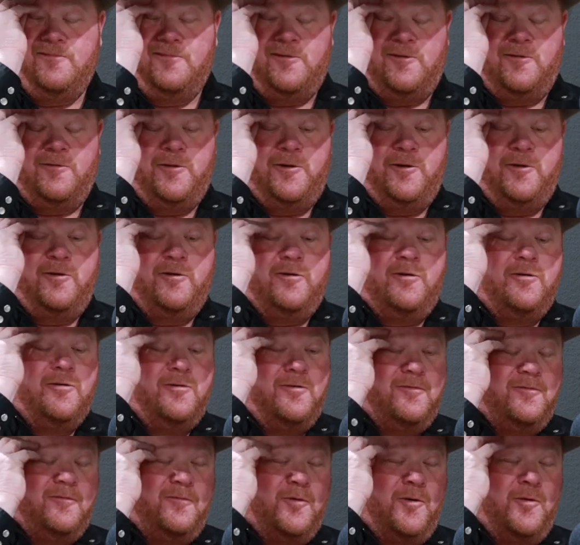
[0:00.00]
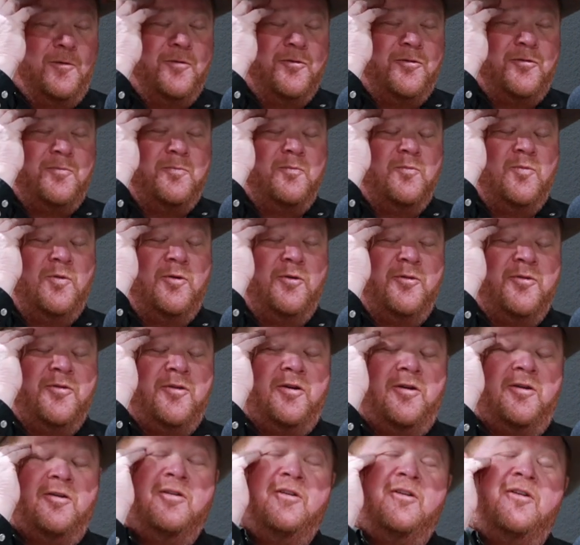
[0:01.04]
career, what was
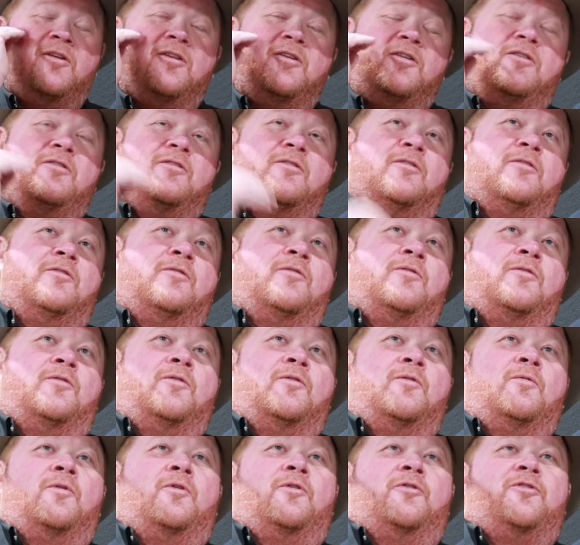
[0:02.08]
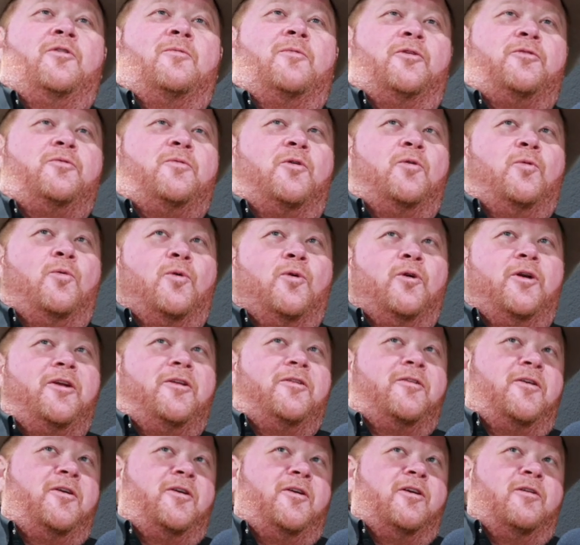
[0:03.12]
the most rewarding
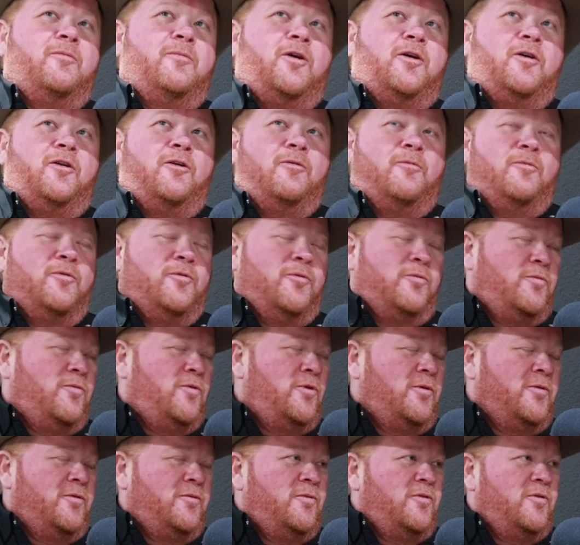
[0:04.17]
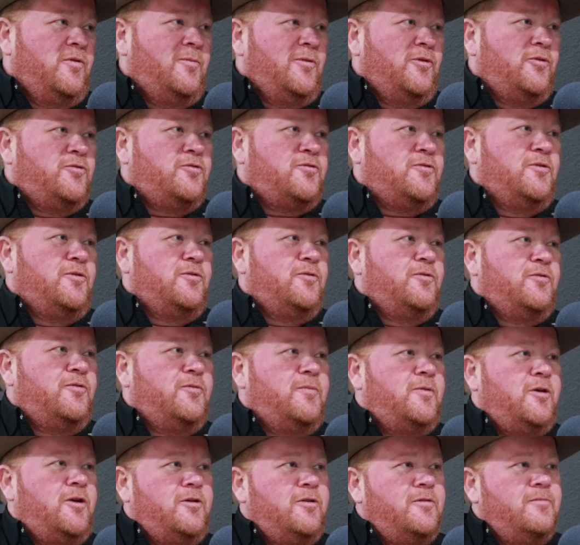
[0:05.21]
thing about it, and what was one of the most struggles
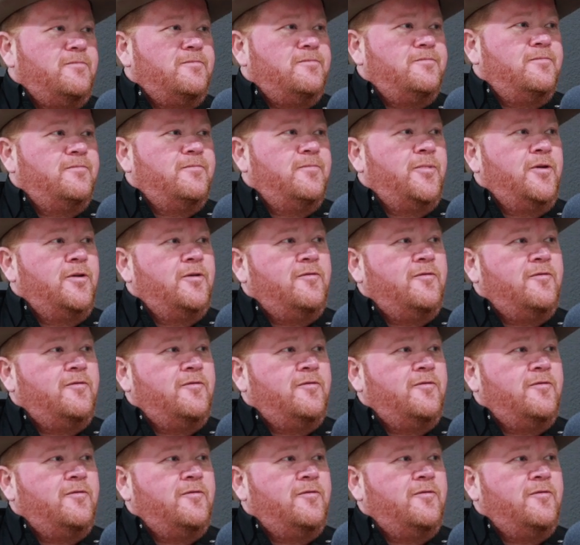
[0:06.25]
about it, being a